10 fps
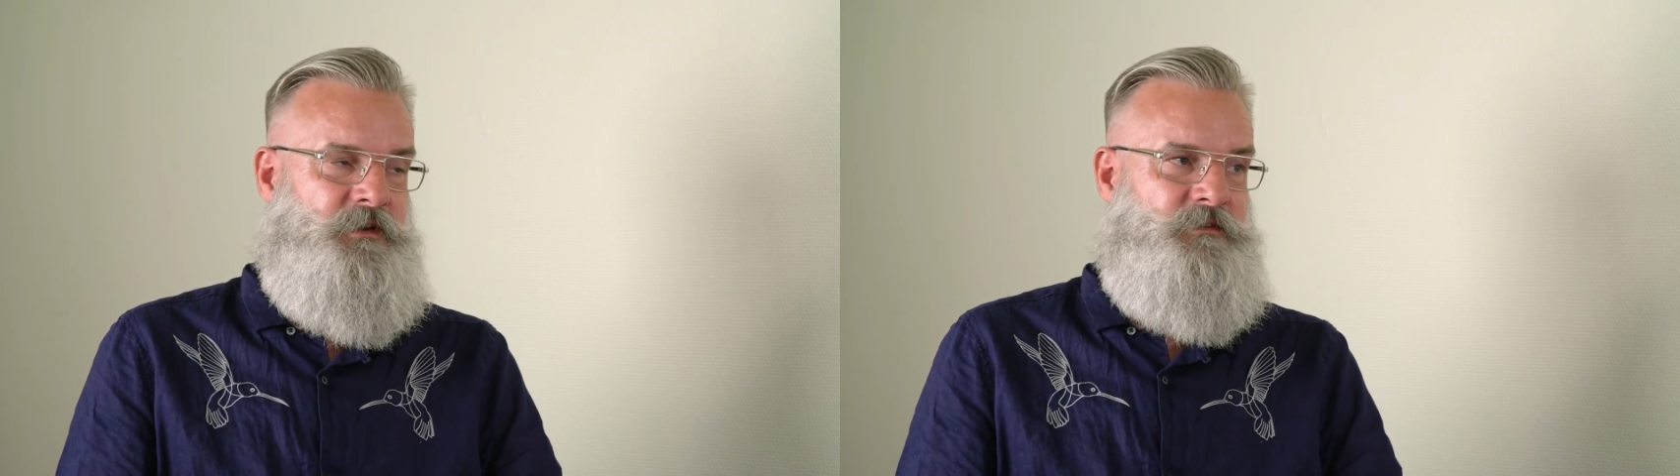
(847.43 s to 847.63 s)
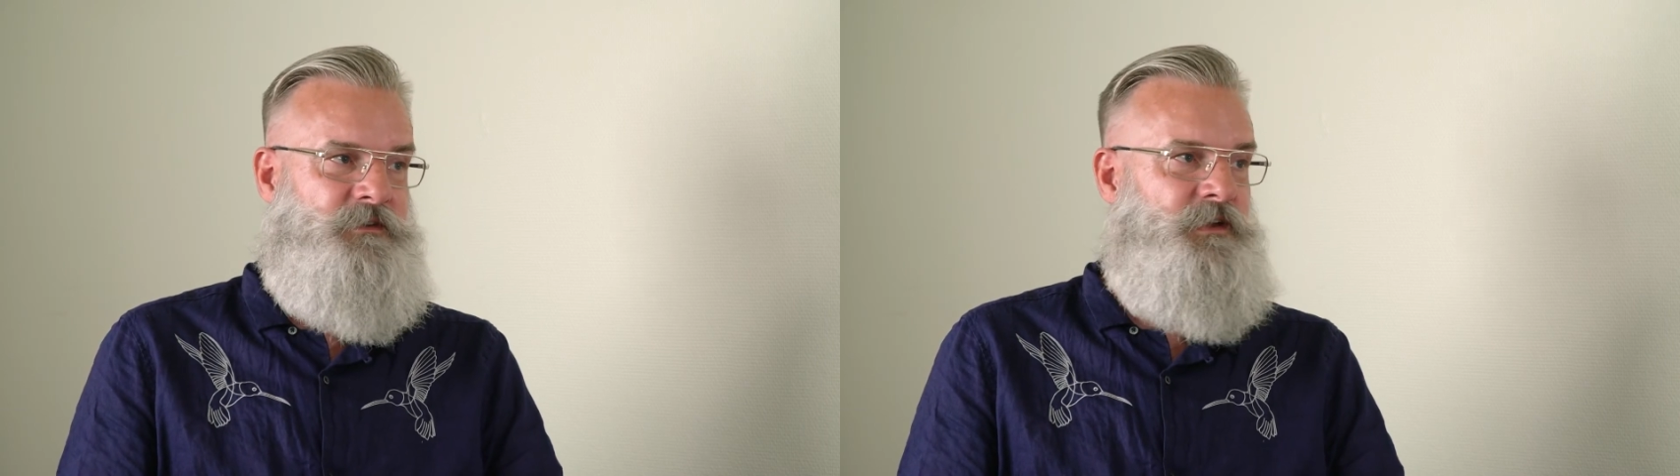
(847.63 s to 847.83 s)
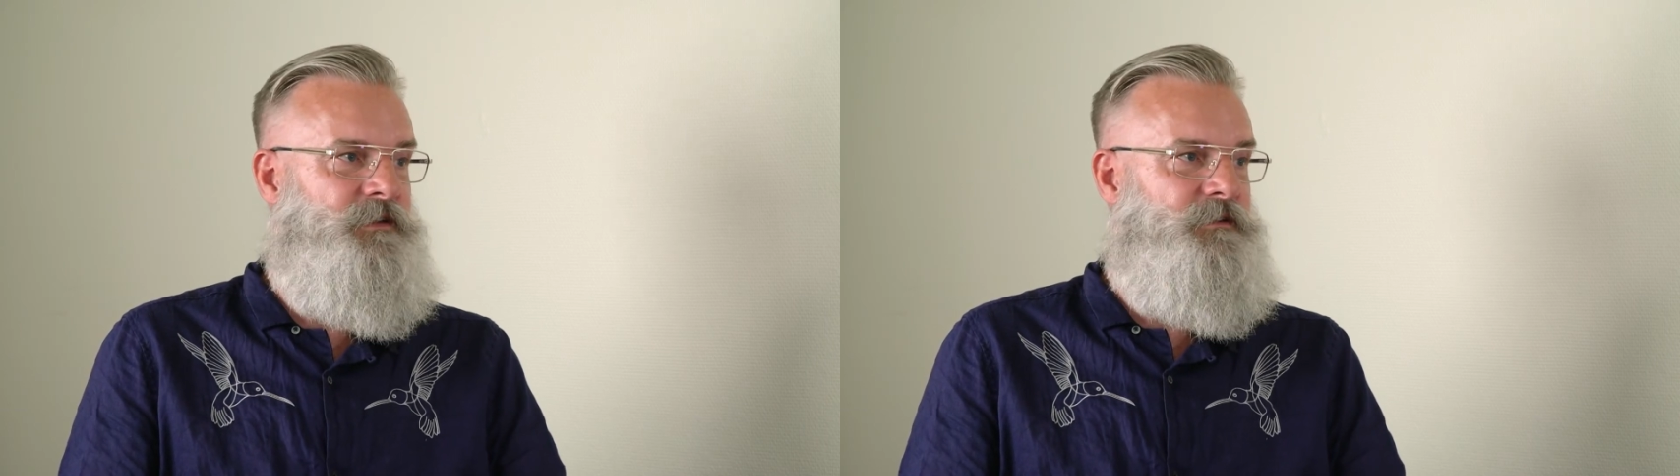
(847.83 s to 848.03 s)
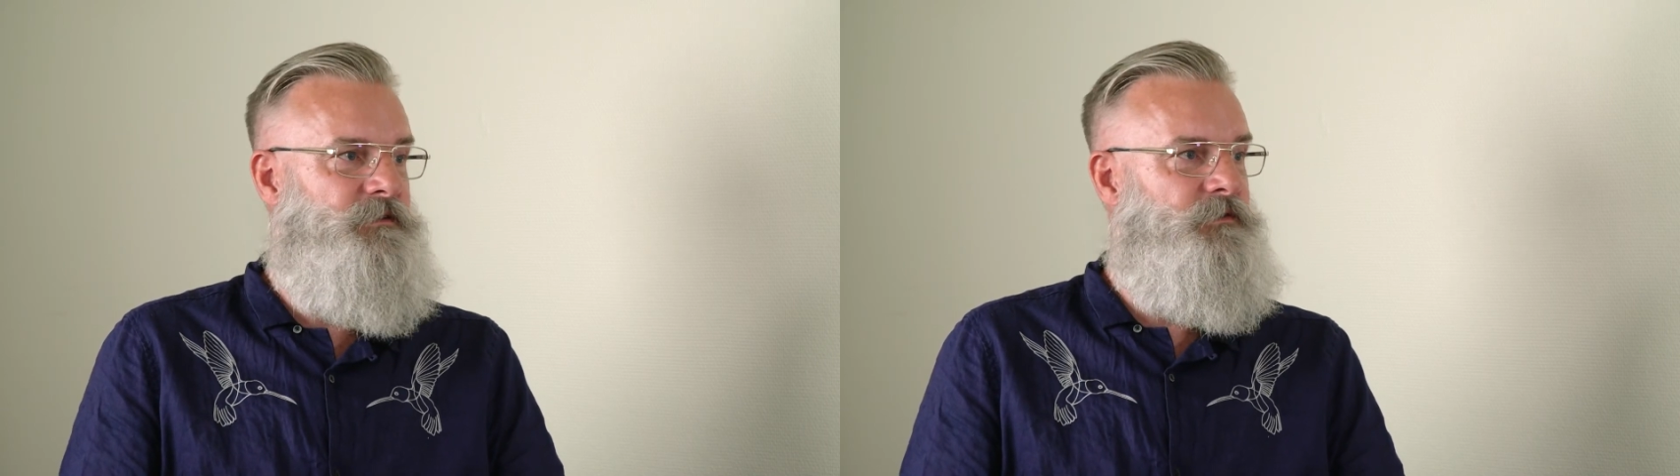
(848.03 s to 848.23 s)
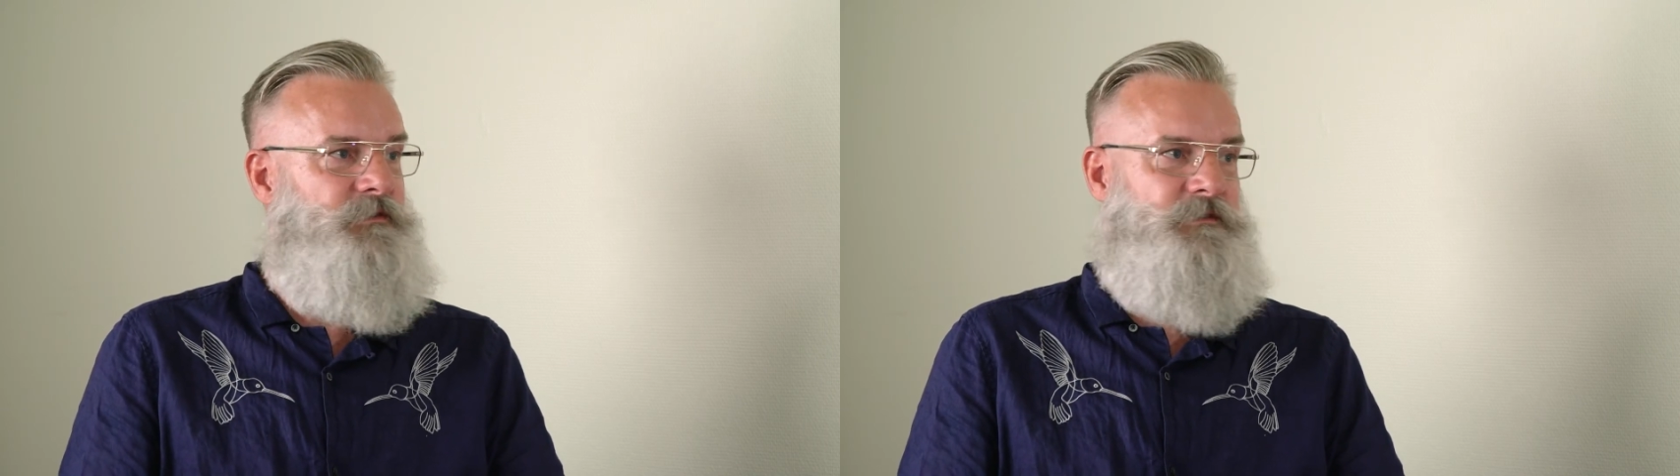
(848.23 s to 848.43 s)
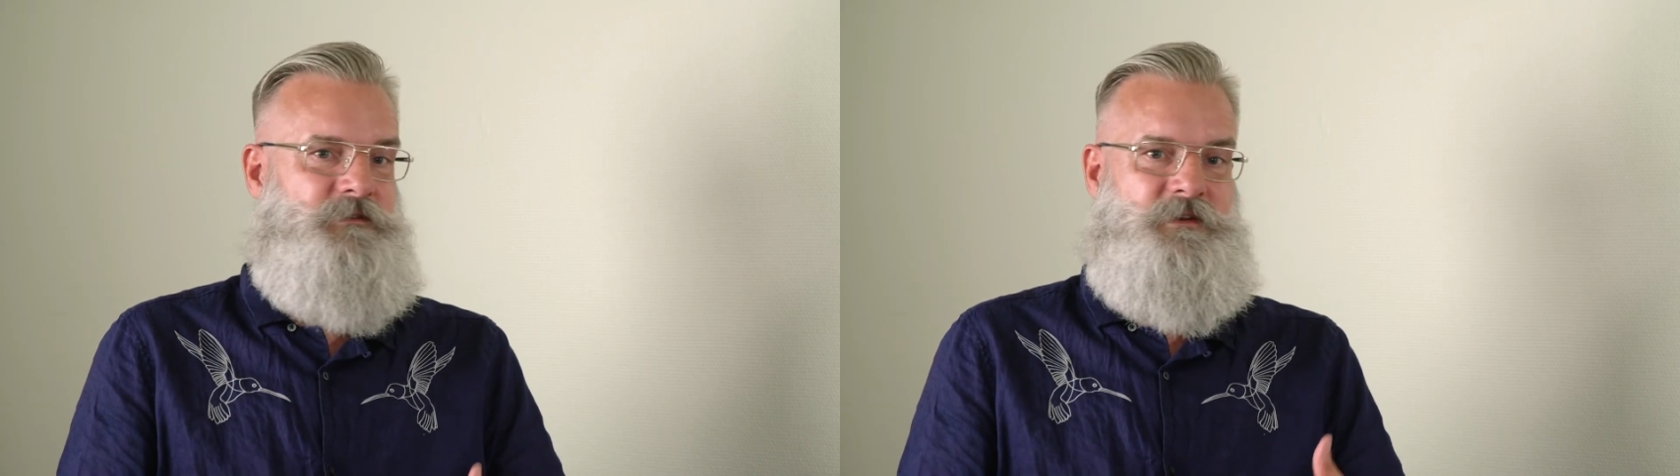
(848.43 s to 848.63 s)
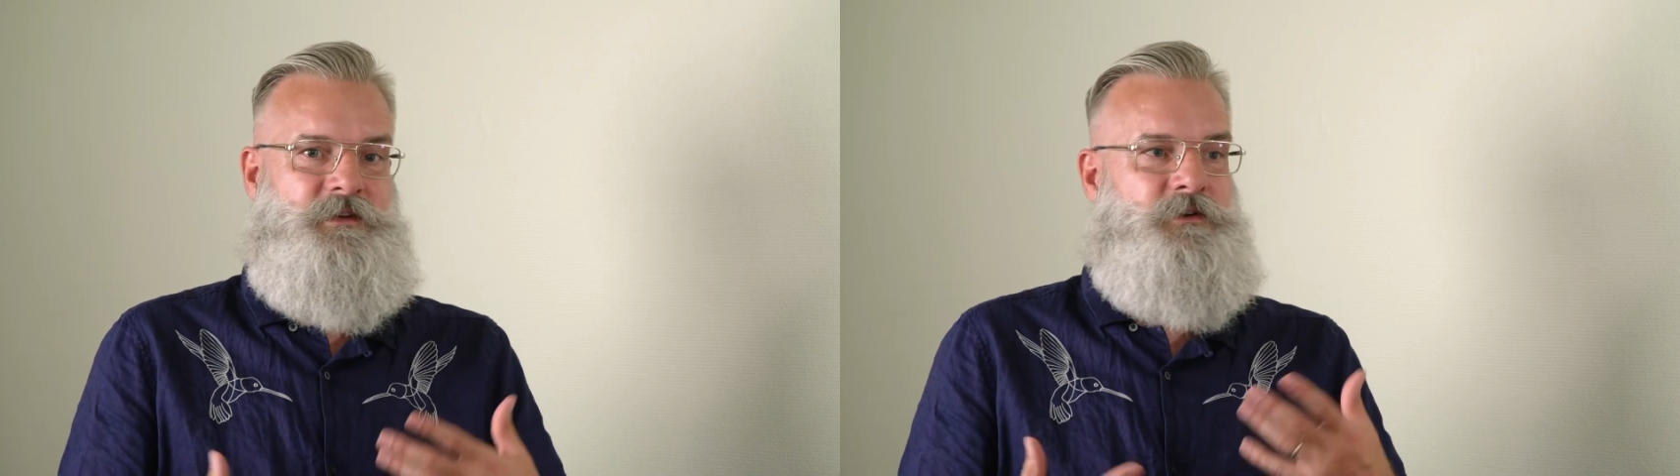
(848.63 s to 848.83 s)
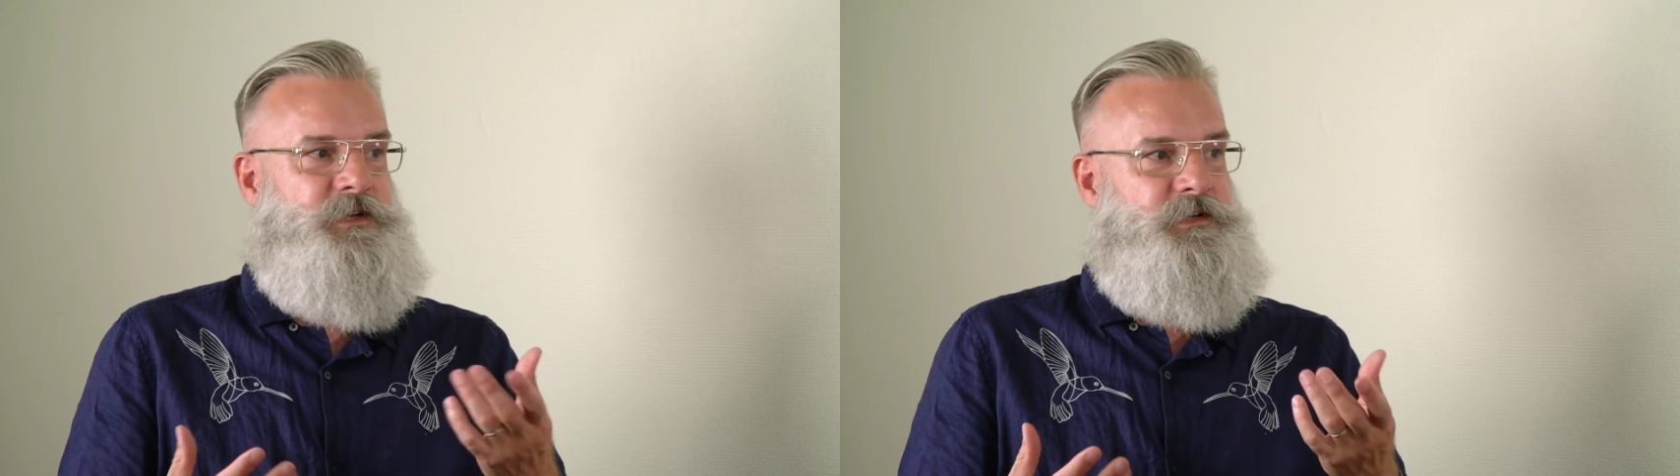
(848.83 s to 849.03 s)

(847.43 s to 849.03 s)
so it's not you know